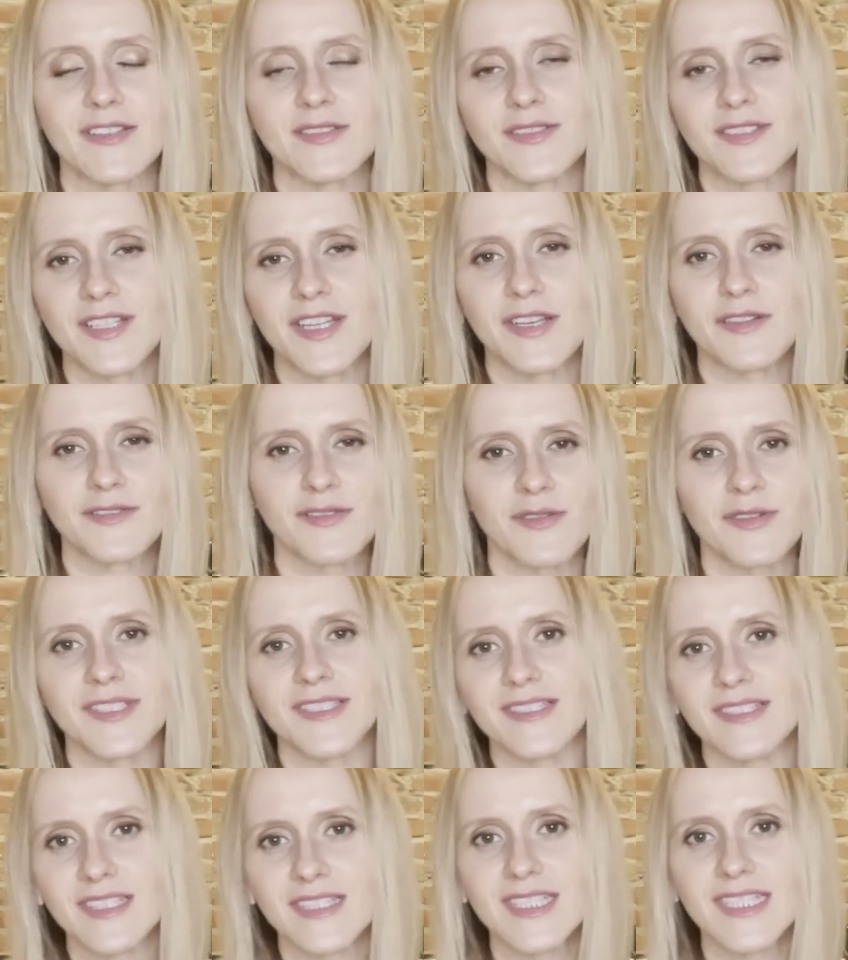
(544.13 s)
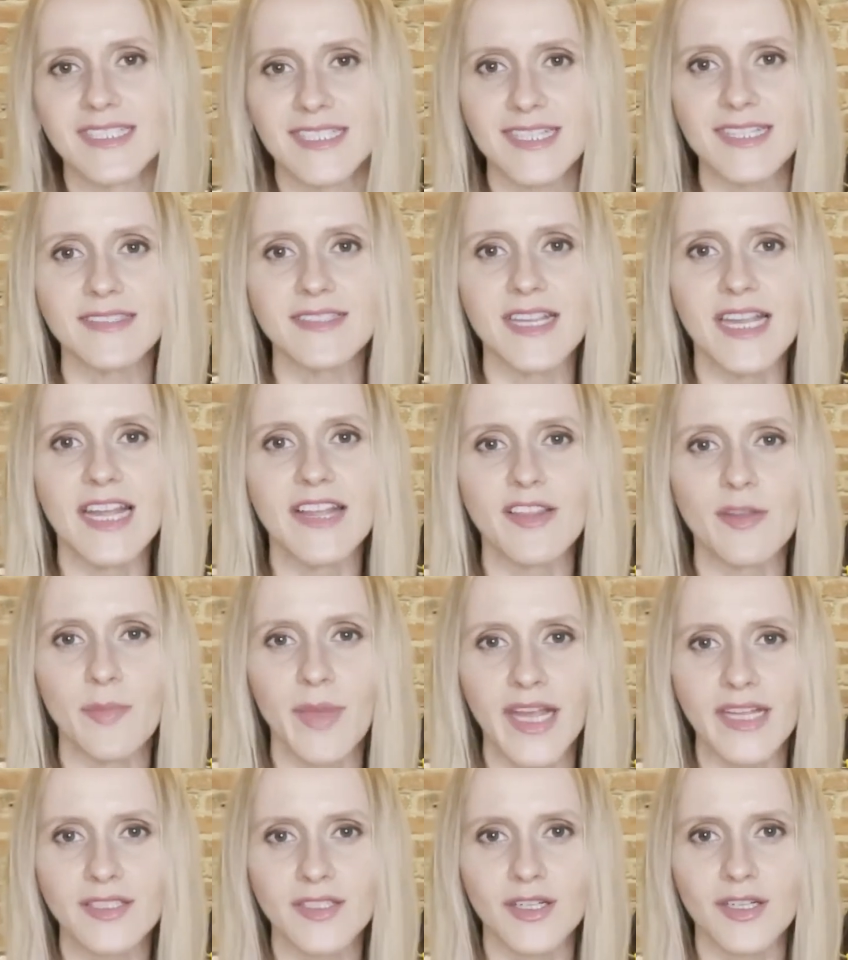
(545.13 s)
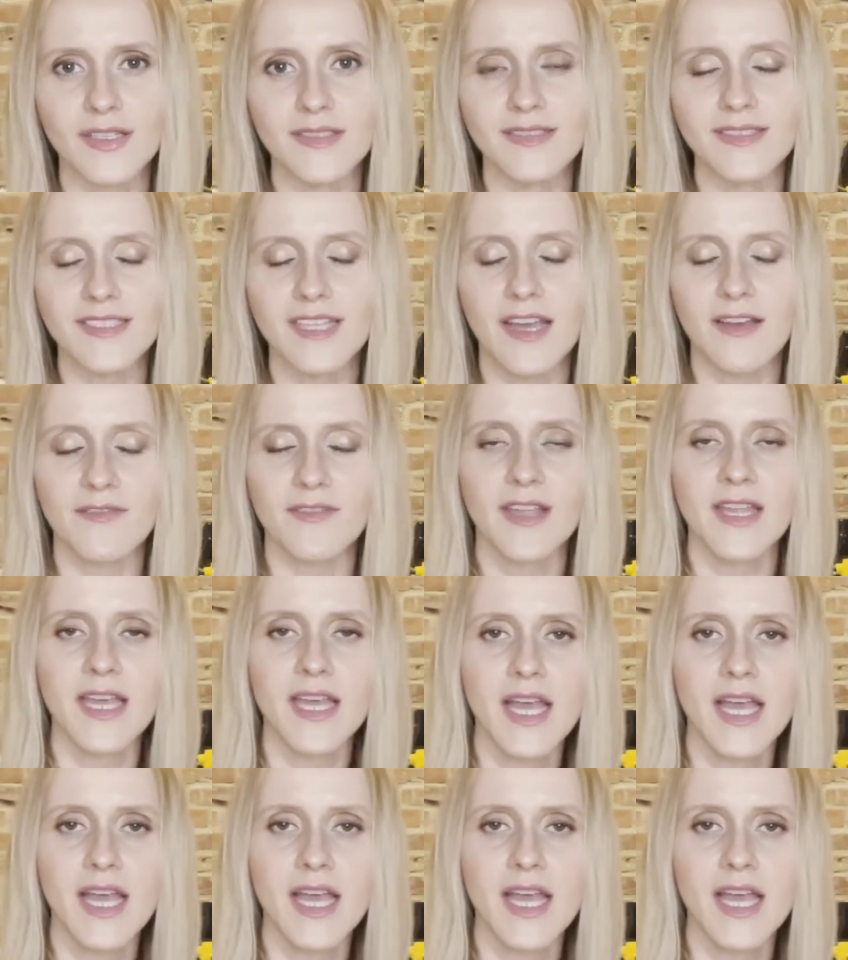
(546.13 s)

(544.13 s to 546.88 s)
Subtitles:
there's, it's always like the teasing and the banter and stuff.